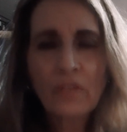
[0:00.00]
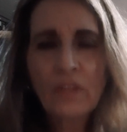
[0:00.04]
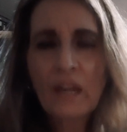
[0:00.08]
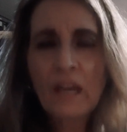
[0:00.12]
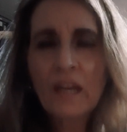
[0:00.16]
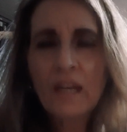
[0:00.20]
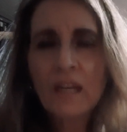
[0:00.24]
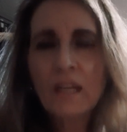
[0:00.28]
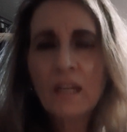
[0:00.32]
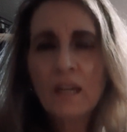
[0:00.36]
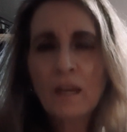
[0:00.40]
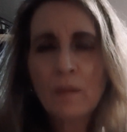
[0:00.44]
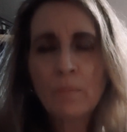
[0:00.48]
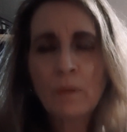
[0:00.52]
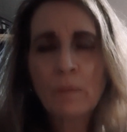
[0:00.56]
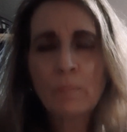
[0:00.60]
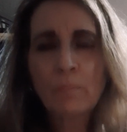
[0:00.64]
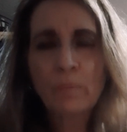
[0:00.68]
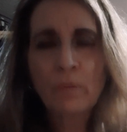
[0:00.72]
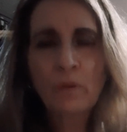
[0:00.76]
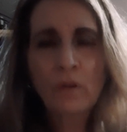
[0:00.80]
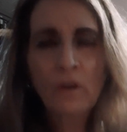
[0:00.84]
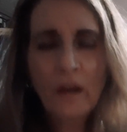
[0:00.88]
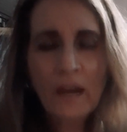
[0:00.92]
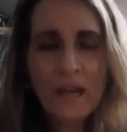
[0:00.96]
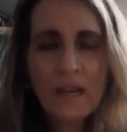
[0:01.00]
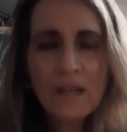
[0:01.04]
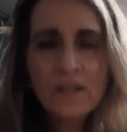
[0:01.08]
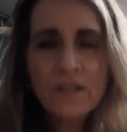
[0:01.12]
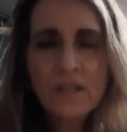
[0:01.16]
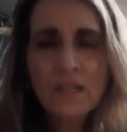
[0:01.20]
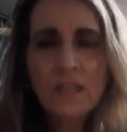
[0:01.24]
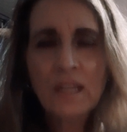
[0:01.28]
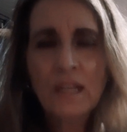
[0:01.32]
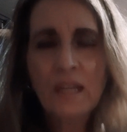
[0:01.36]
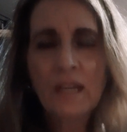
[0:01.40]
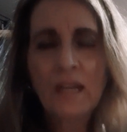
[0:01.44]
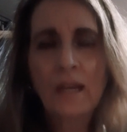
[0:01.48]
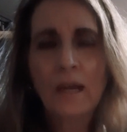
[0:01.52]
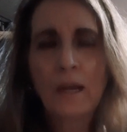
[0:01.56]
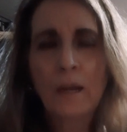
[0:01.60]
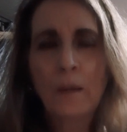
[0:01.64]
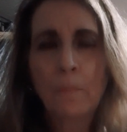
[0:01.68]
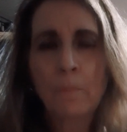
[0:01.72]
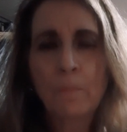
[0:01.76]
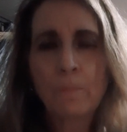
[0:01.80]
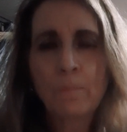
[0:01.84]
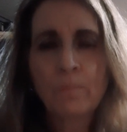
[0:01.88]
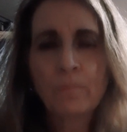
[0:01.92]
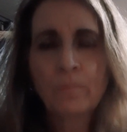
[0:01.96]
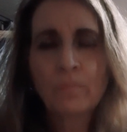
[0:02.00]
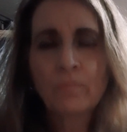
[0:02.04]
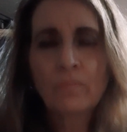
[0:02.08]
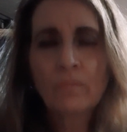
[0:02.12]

thanking him and praising him